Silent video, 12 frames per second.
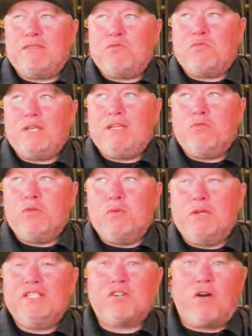we when
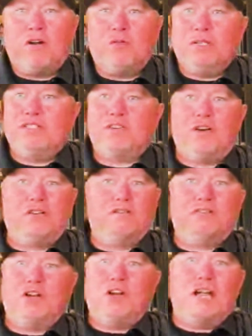we started, we started
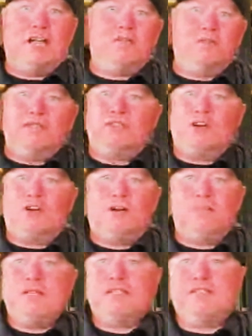all right. We started
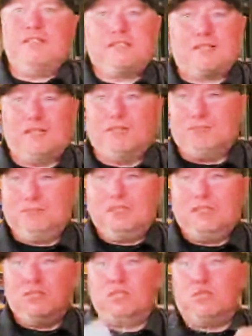a business. Come,
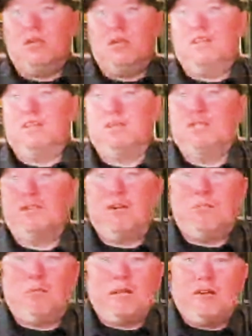you know, join us. Mm-hmm. We
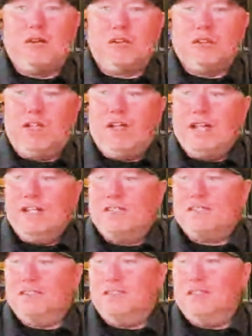started bringing on
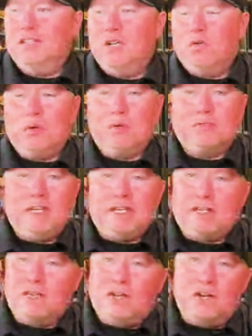clients, and we were
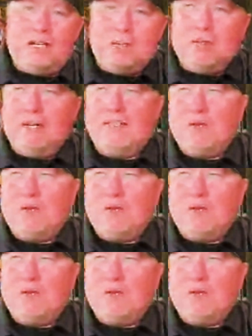taking on anybody